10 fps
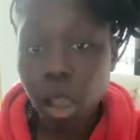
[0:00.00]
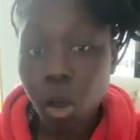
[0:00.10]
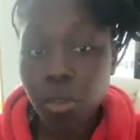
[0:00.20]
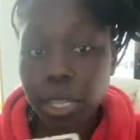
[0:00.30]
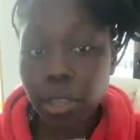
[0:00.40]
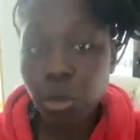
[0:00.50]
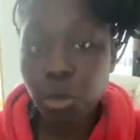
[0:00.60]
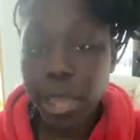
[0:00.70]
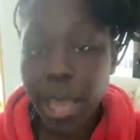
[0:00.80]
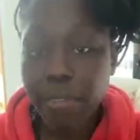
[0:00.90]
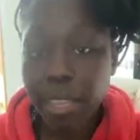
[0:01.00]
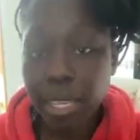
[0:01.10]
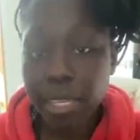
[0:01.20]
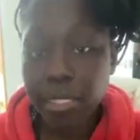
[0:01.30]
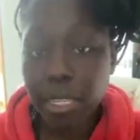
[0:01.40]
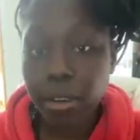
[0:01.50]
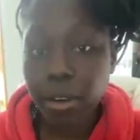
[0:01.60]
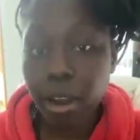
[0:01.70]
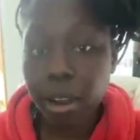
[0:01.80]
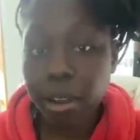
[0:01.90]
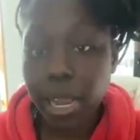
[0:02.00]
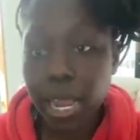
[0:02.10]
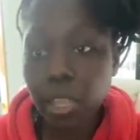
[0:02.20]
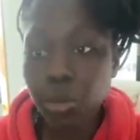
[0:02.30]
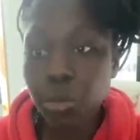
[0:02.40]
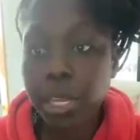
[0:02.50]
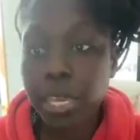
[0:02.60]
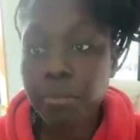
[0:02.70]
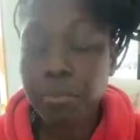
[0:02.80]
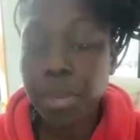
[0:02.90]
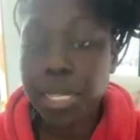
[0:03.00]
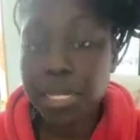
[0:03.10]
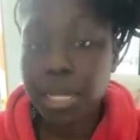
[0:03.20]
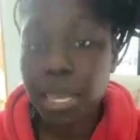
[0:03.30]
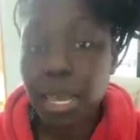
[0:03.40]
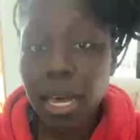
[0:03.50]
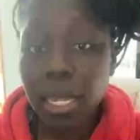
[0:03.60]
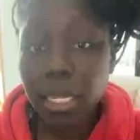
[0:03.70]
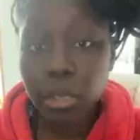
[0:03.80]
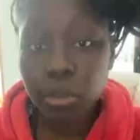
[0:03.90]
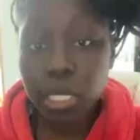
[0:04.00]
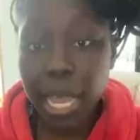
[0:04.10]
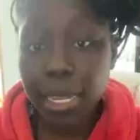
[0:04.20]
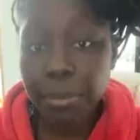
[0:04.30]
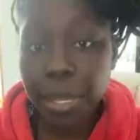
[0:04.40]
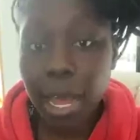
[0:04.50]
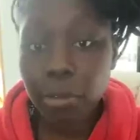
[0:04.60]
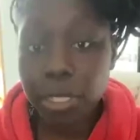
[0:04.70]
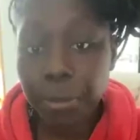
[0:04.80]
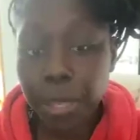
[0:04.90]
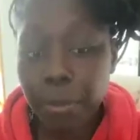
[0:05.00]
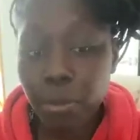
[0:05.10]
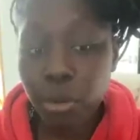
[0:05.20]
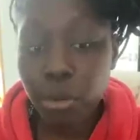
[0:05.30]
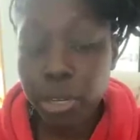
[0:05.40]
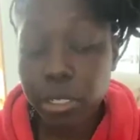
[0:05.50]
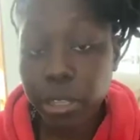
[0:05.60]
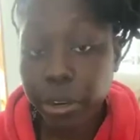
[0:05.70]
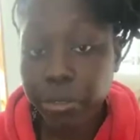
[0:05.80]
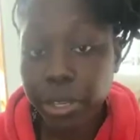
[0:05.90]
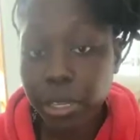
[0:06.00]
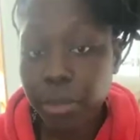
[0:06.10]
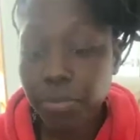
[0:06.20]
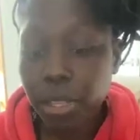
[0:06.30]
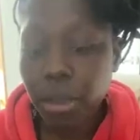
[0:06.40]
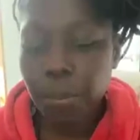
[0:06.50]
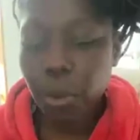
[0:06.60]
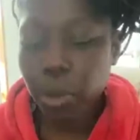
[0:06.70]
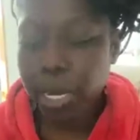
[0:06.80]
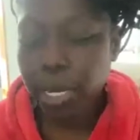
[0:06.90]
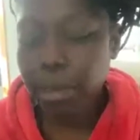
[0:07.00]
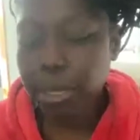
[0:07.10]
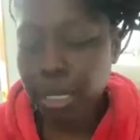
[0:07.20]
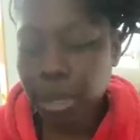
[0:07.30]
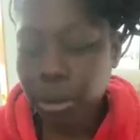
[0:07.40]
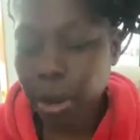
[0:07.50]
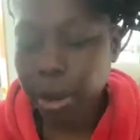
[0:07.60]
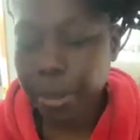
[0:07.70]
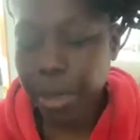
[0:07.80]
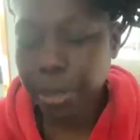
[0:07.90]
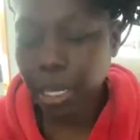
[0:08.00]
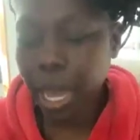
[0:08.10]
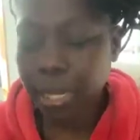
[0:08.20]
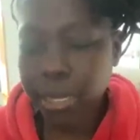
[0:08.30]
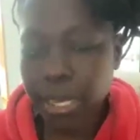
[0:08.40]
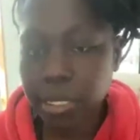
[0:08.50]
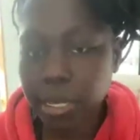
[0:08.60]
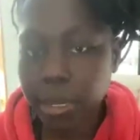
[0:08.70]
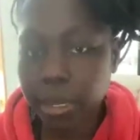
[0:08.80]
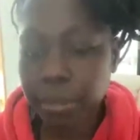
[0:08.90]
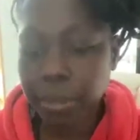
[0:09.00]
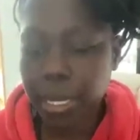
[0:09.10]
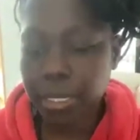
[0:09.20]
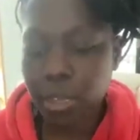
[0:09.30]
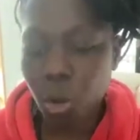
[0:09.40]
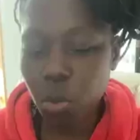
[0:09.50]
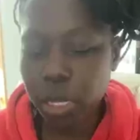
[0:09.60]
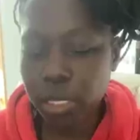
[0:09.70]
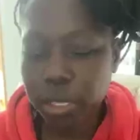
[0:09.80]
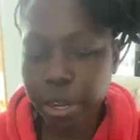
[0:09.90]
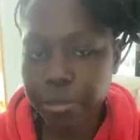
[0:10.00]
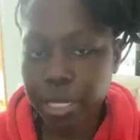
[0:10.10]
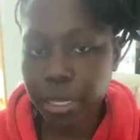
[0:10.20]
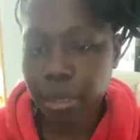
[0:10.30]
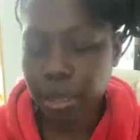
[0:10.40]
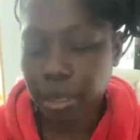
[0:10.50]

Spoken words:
Only you have the key to your heart, and you give bits, a little tiny bit out to people who deserve it. But when it comes to your heart, baby, lock that shit up, because no one deserves it.